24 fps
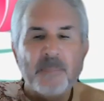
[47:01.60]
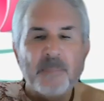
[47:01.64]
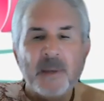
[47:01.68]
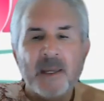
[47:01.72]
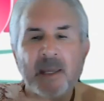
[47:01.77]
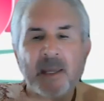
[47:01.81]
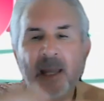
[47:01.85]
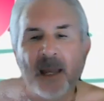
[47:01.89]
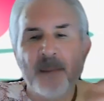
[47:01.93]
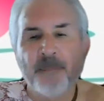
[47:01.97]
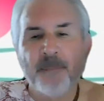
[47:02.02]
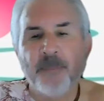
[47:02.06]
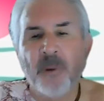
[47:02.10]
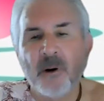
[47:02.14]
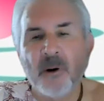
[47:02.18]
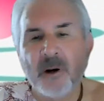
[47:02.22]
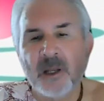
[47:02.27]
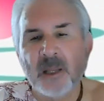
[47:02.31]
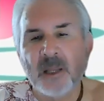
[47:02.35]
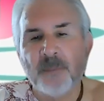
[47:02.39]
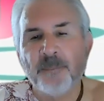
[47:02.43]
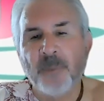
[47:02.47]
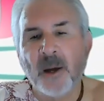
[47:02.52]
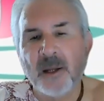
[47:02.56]
became part
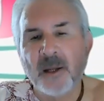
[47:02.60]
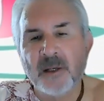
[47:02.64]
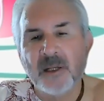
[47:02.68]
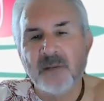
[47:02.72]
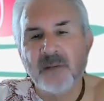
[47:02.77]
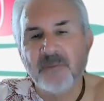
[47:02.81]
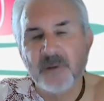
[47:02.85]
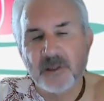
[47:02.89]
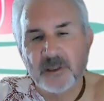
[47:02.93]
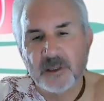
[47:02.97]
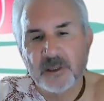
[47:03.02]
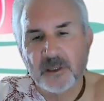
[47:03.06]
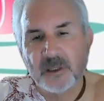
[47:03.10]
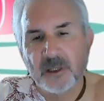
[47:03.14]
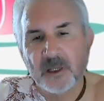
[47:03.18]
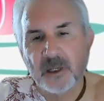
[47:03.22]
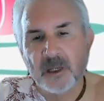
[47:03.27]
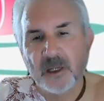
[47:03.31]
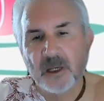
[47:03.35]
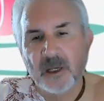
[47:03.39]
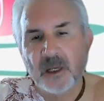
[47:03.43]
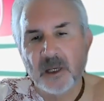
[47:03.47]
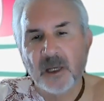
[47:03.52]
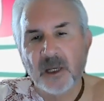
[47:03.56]
of the Pandavas.
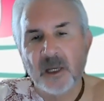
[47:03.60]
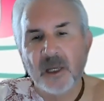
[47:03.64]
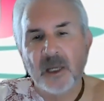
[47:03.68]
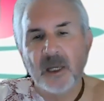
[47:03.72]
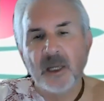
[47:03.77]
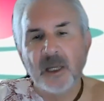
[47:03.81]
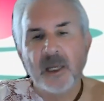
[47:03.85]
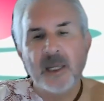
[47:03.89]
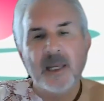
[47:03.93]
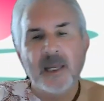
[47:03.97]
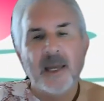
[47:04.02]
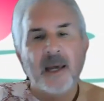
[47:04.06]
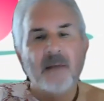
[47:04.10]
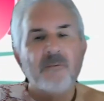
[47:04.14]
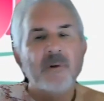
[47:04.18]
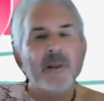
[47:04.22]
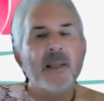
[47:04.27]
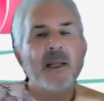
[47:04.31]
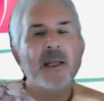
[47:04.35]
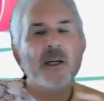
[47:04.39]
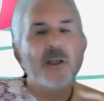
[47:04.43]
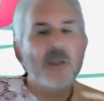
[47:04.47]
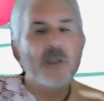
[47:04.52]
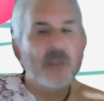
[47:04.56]
He had
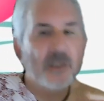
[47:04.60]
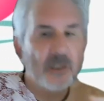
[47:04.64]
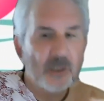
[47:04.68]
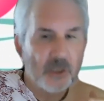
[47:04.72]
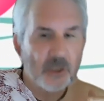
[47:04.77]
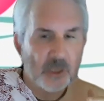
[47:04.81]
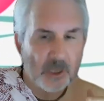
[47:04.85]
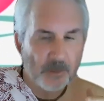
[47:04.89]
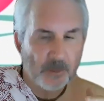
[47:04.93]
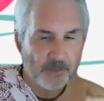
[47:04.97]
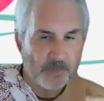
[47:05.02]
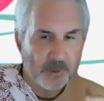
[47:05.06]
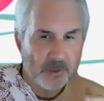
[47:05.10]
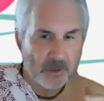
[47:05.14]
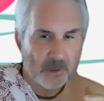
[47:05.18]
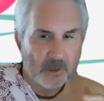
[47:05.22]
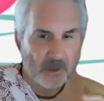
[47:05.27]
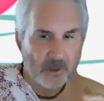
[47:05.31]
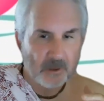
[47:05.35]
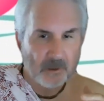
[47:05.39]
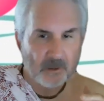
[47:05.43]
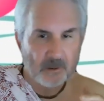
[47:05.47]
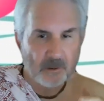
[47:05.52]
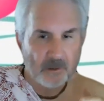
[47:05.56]

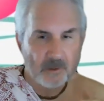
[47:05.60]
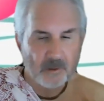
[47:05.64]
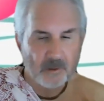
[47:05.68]
relationships.